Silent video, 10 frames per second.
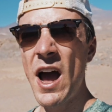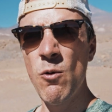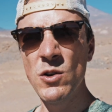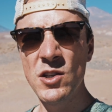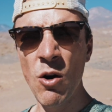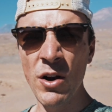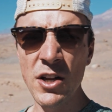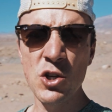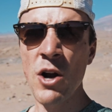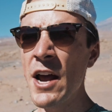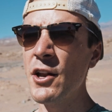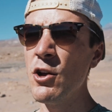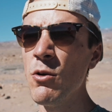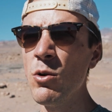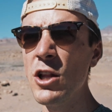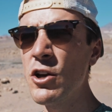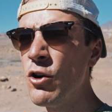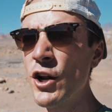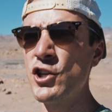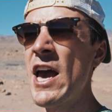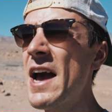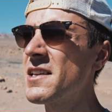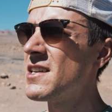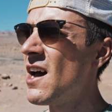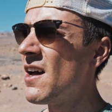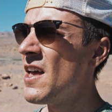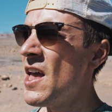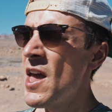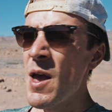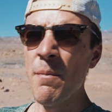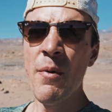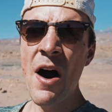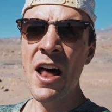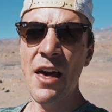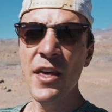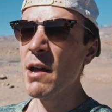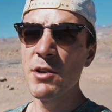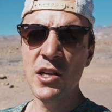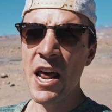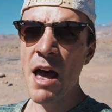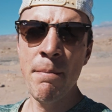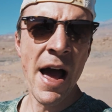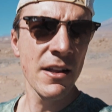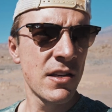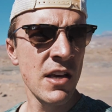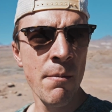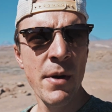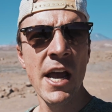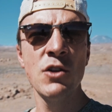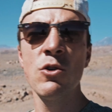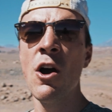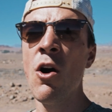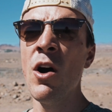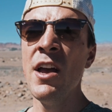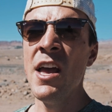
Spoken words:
I was going to try to do Laguna Chaxa, but I think I'm just gonna head back to San Pedro,